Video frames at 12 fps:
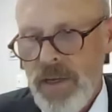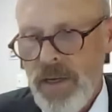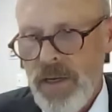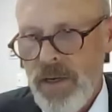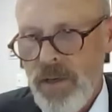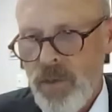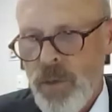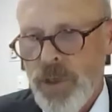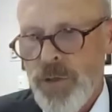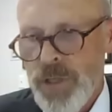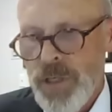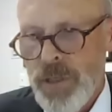uh,
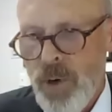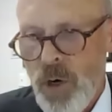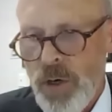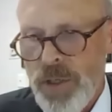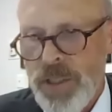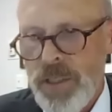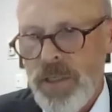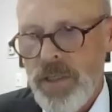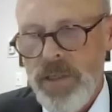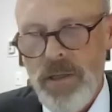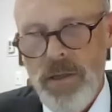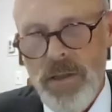Richardson and Marsh
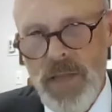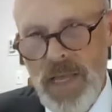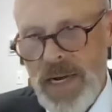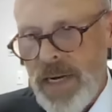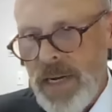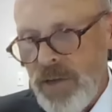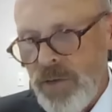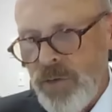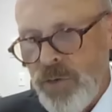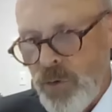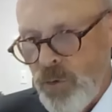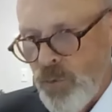than it
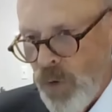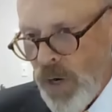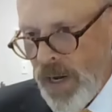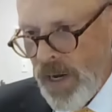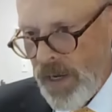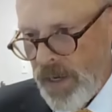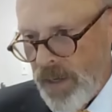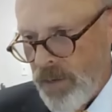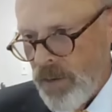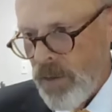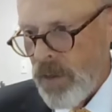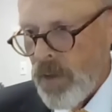is to Gray.
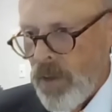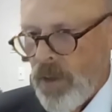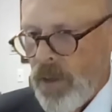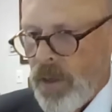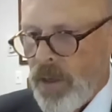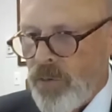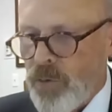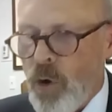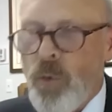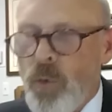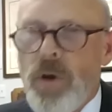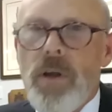And
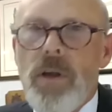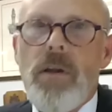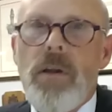so